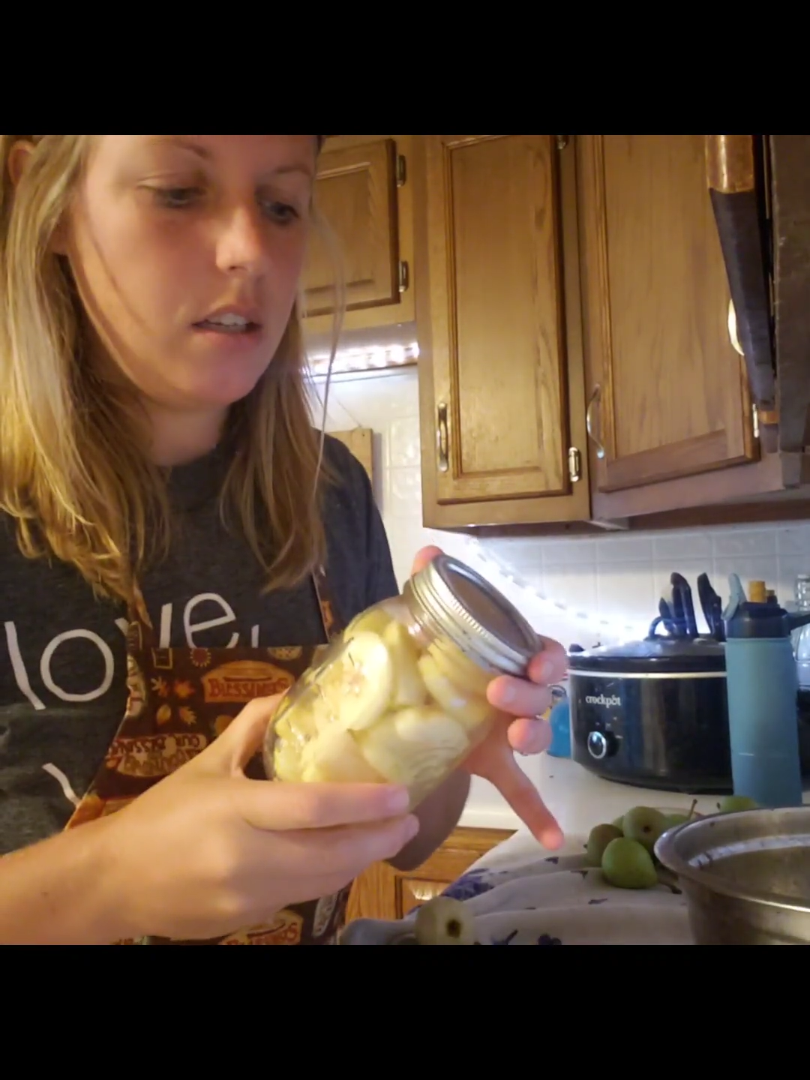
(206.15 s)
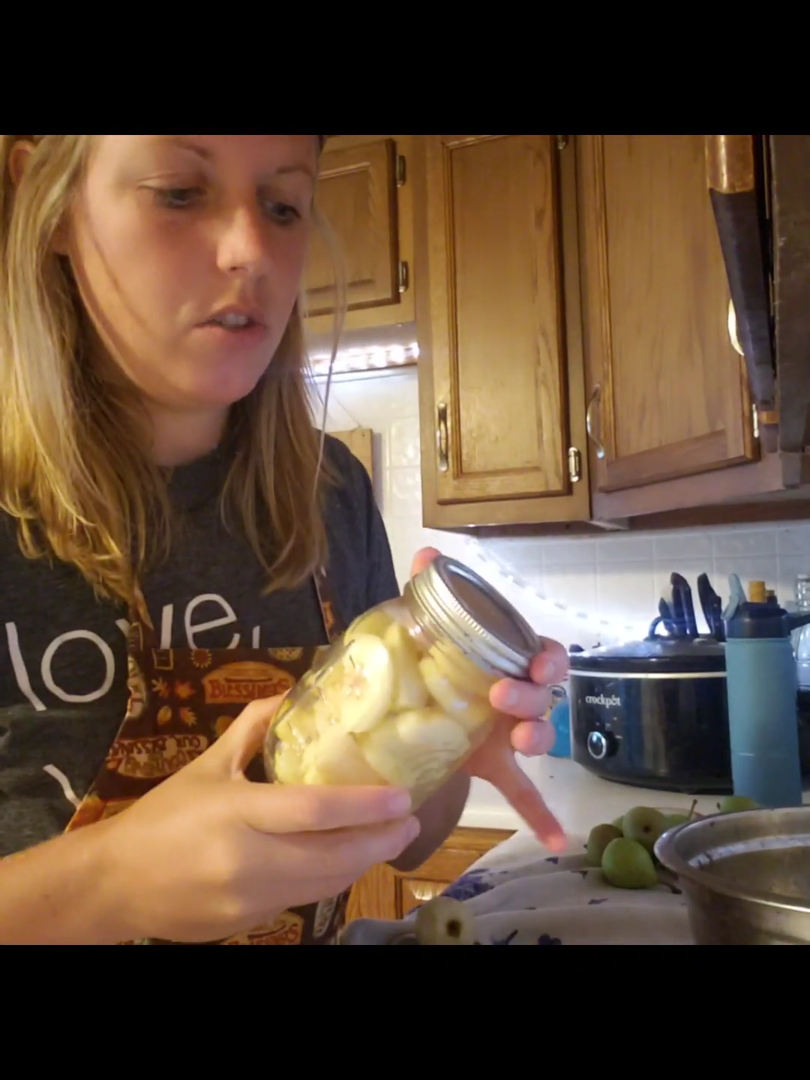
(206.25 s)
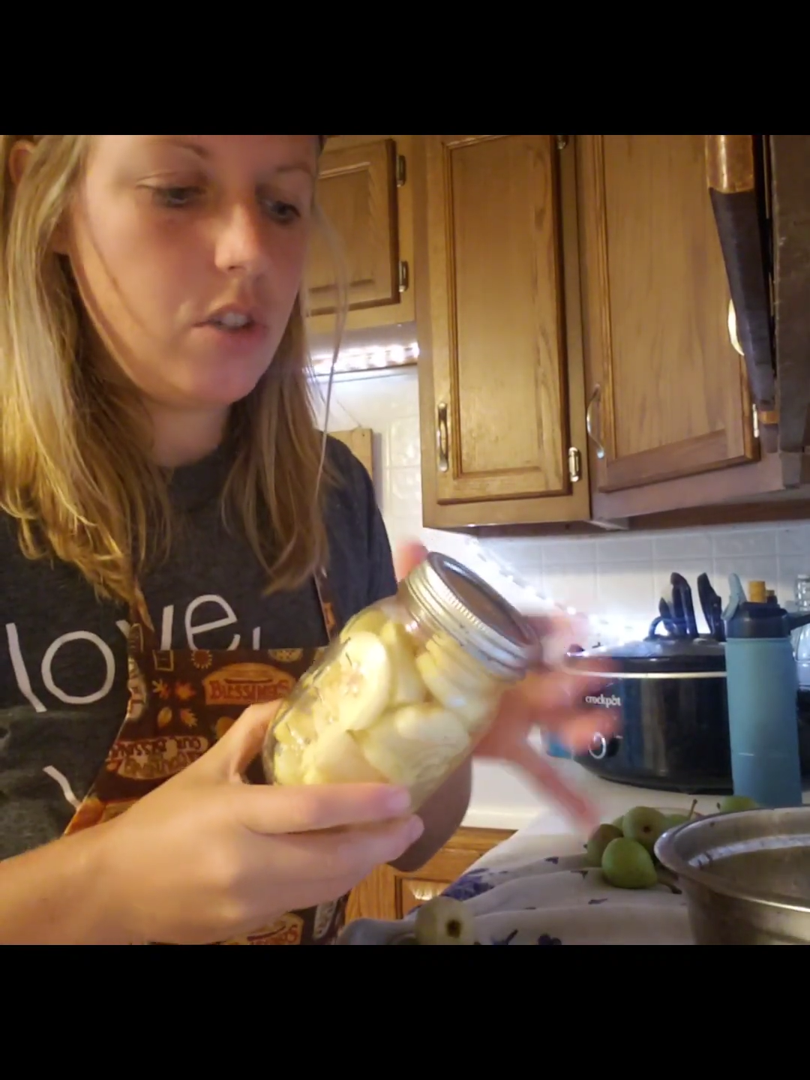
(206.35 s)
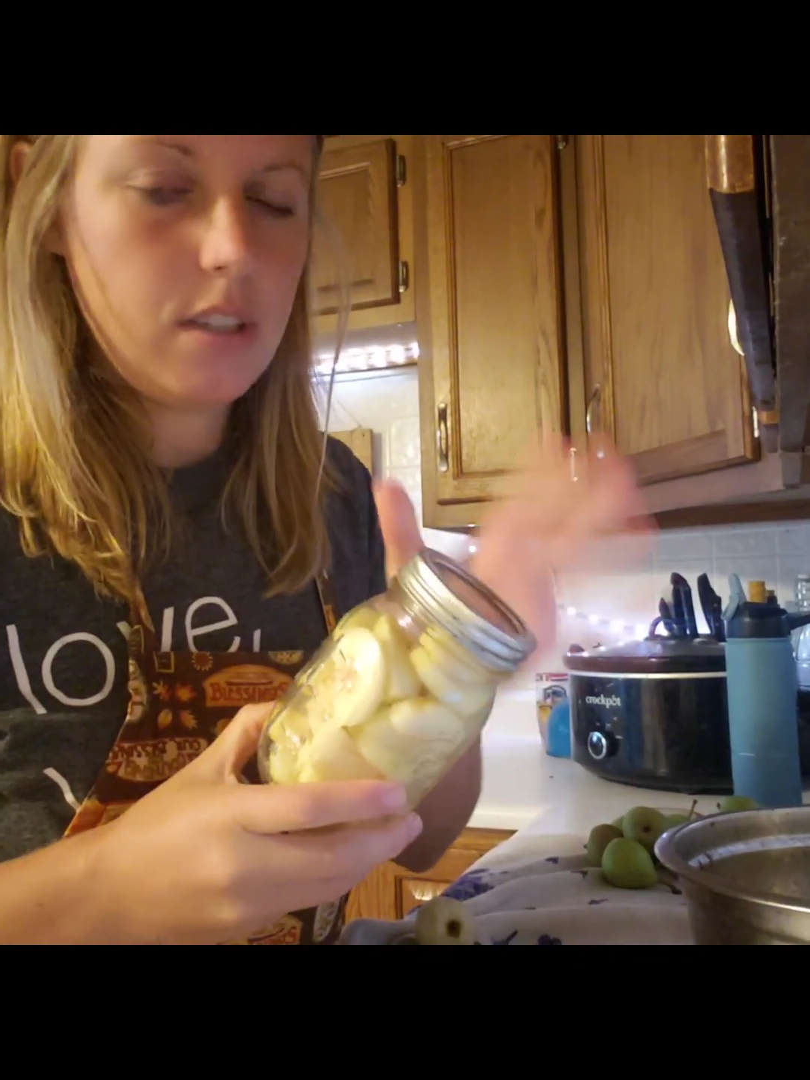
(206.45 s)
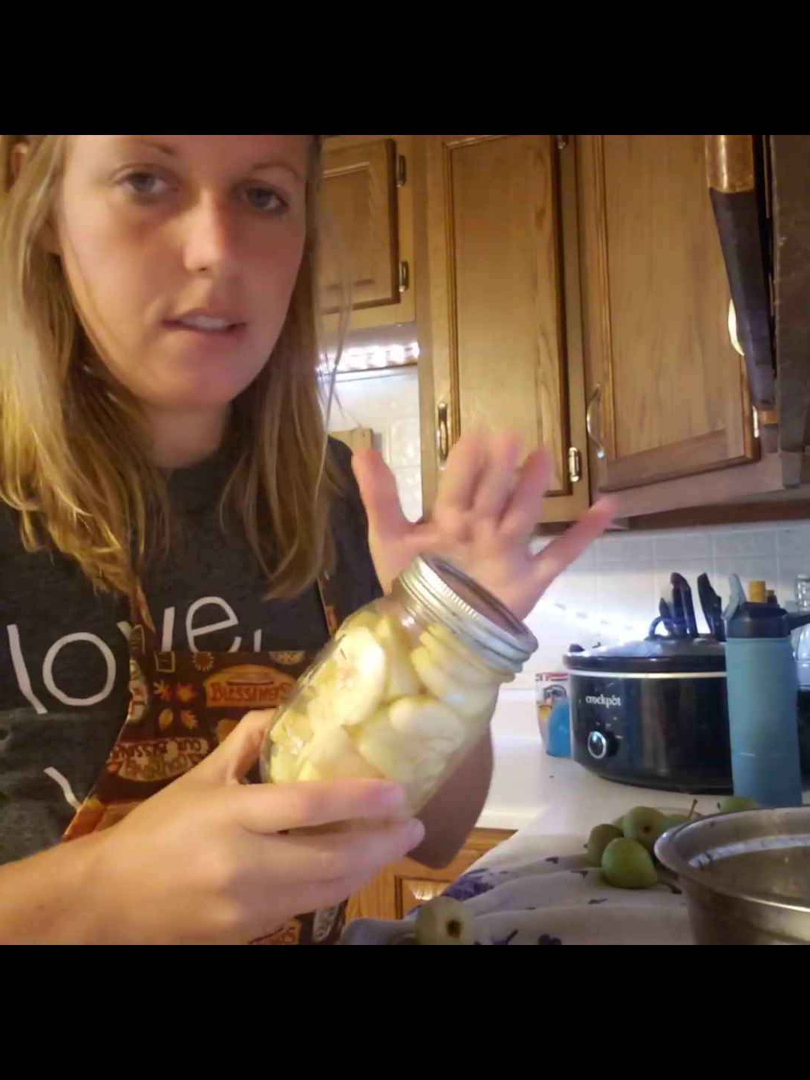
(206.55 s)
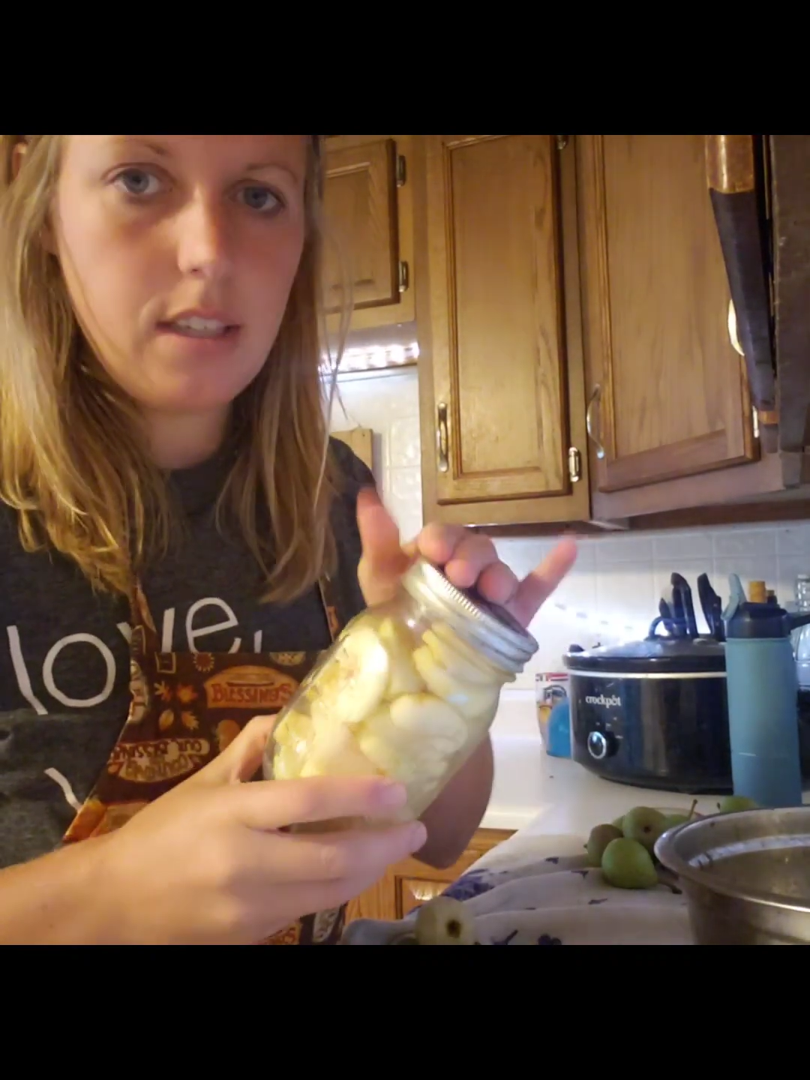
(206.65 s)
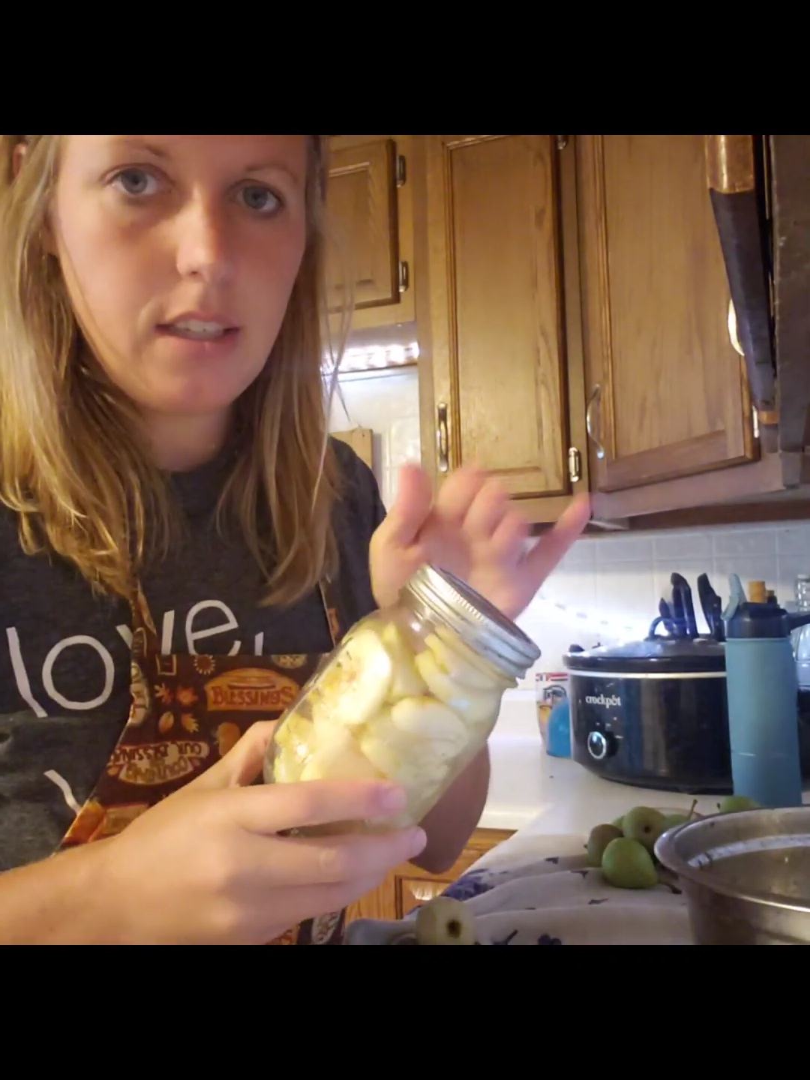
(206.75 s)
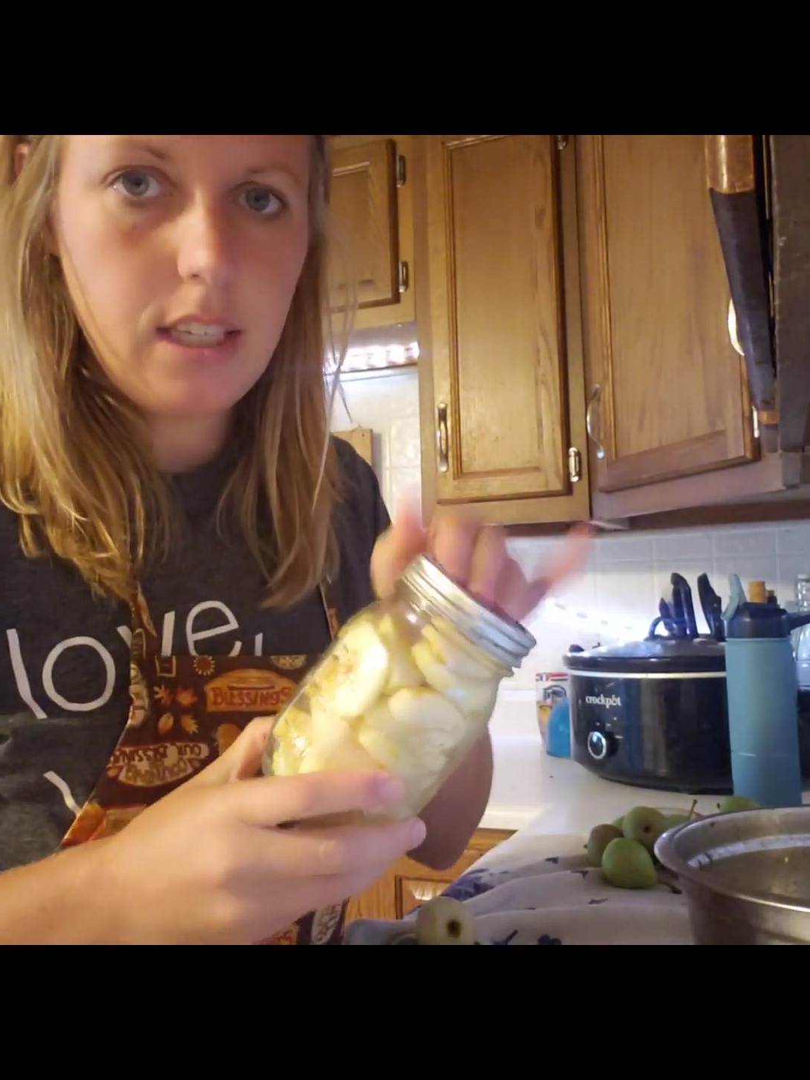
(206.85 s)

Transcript: just